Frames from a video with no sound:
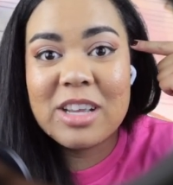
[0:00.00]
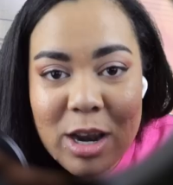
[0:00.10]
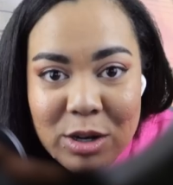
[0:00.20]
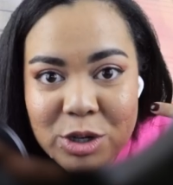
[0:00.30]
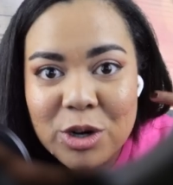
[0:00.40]

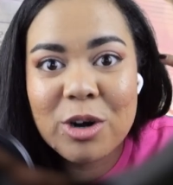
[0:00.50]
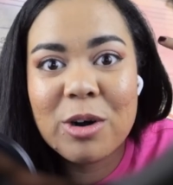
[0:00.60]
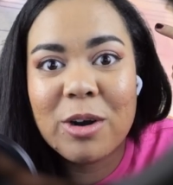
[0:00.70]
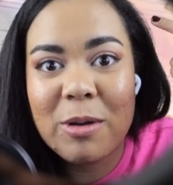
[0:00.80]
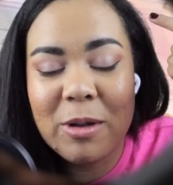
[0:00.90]

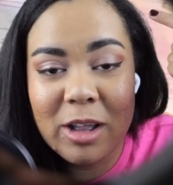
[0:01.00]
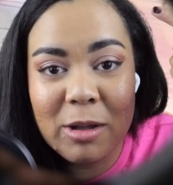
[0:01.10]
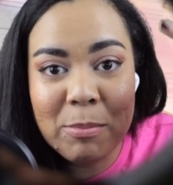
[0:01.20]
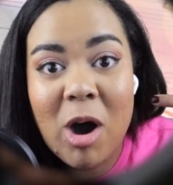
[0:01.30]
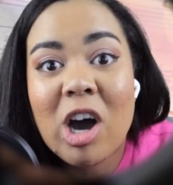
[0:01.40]
inter
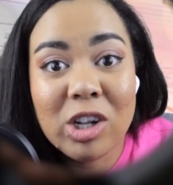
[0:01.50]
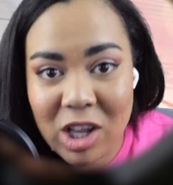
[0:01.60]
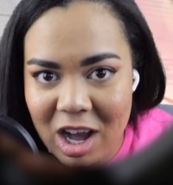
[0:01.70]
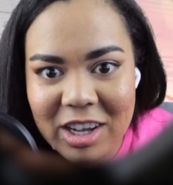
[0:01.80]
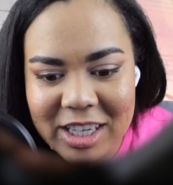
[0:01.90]

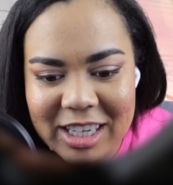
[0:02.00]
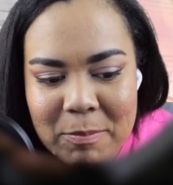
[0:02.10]
monologue,